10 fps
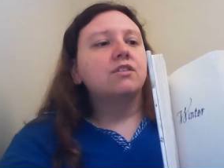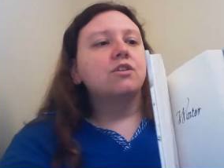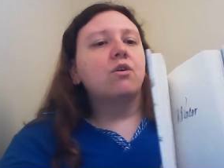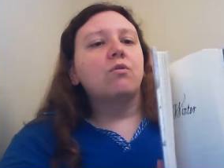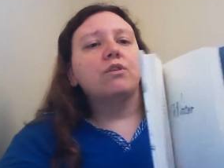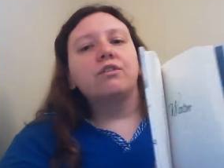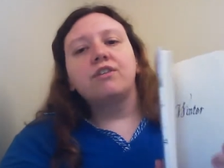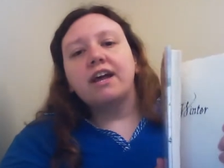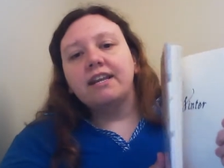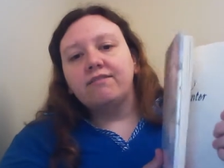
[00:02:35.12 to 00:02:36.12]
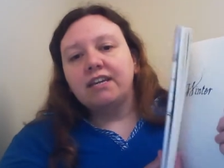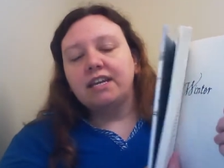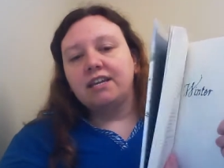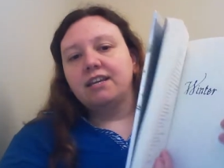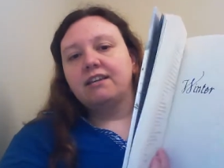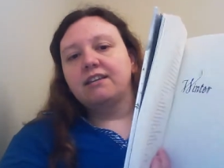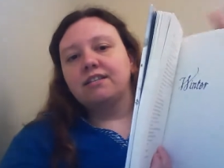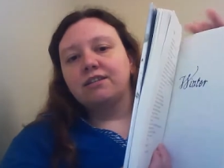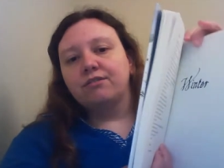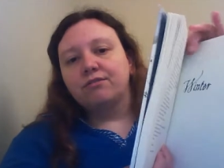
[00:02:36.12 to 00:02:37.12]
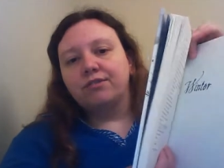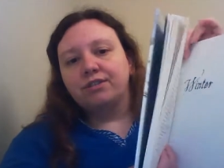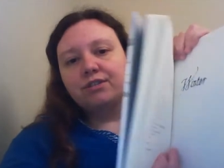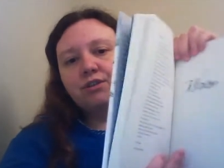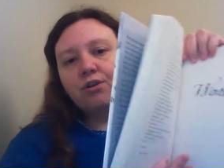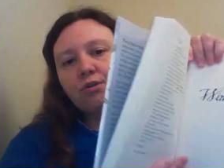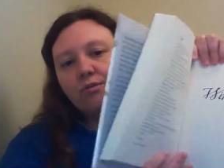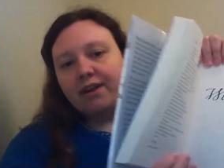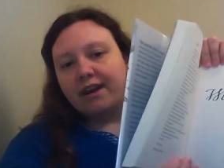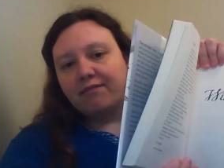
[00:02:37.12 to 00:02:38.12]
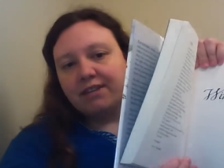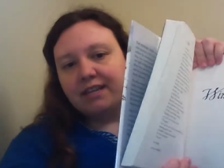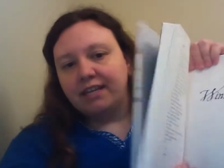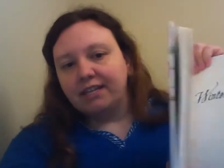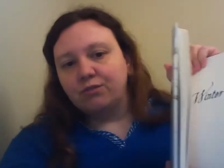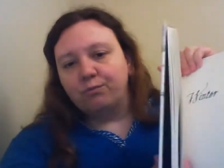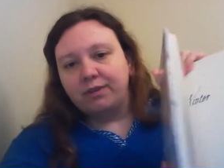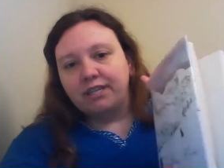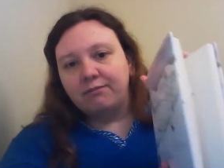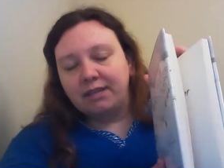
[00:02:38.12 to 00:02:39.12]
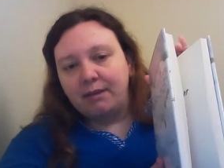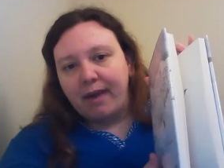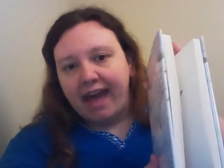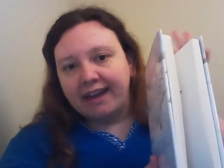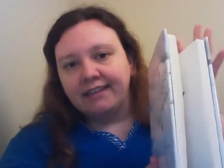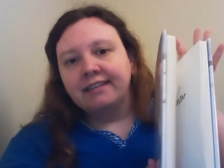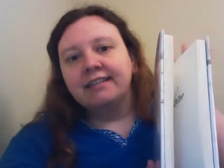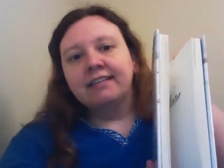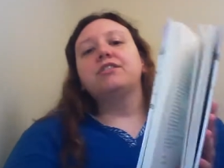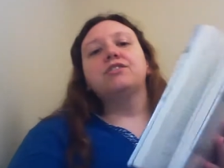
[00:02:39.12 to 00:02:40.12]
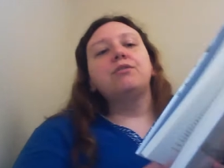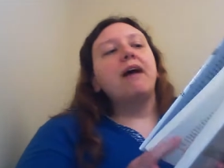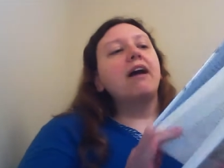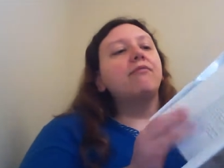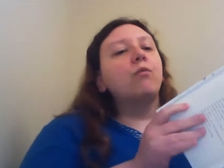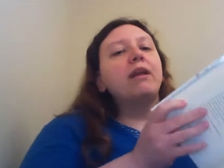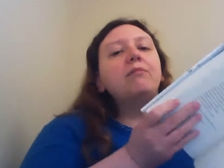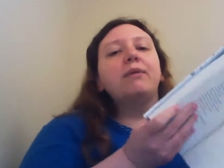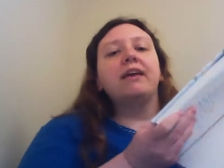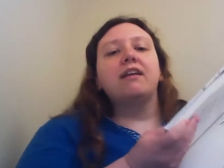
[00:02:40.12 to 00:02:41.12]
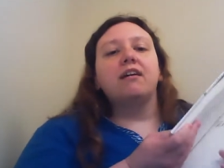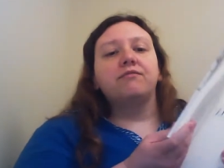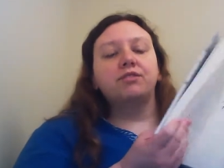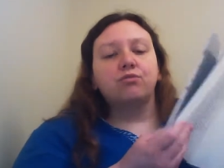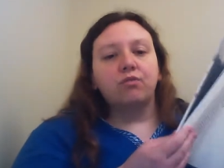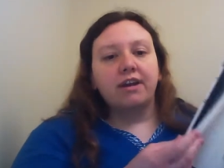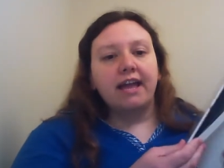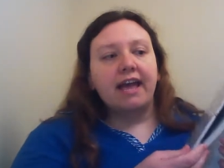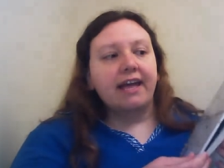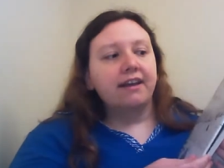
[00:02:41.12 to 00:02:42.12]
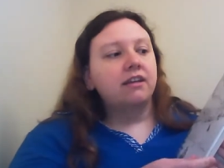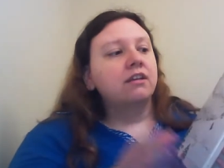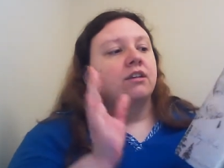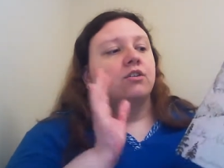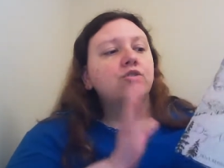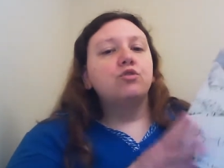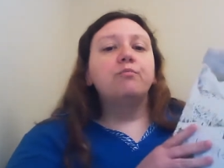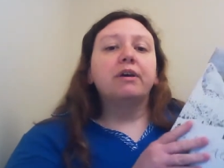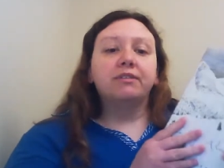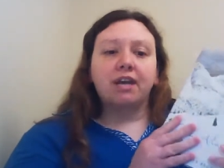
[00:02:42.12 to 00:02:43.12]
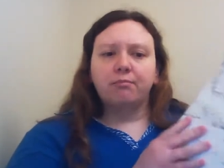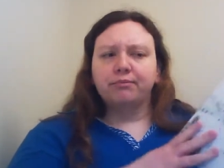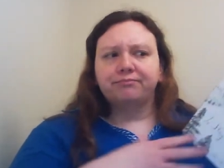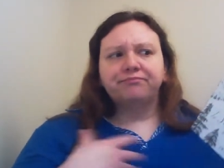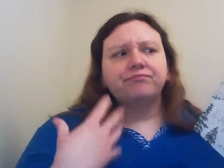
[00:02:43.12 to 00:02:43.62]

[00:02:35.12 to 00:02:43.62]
So you're not even getting until the snow and everything gets really, really bad. So you have quite a bit of story ahead to build up